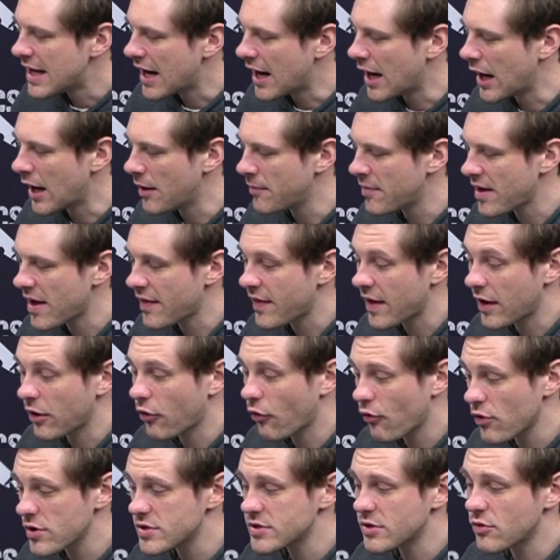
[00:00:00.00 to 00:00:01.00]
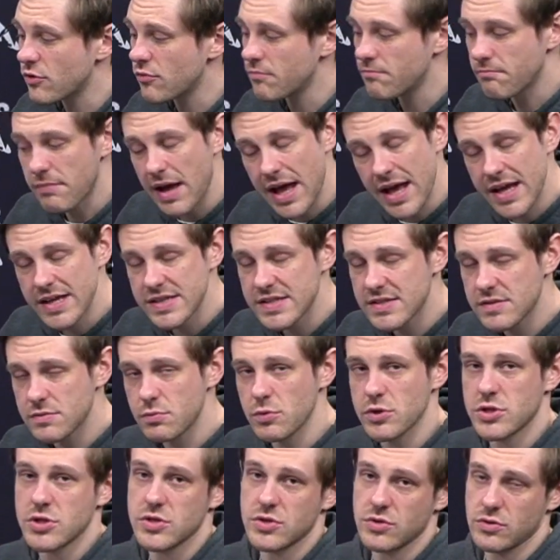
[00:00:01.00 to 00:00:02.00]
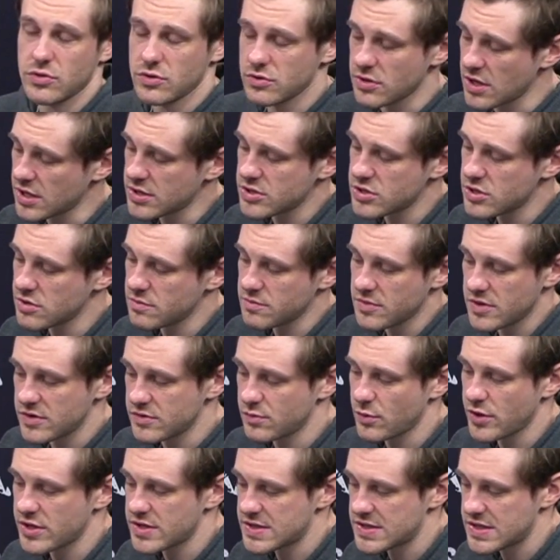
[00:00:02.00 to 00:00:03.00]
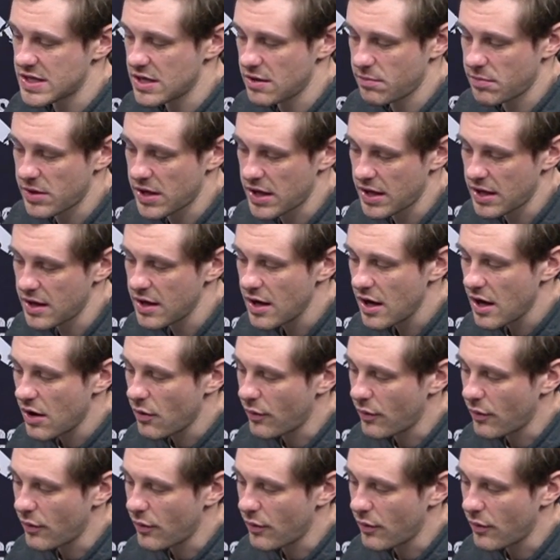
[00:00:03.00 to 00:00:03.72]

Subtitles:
And then Critical Mass, which is your stratagem, is 1 CP.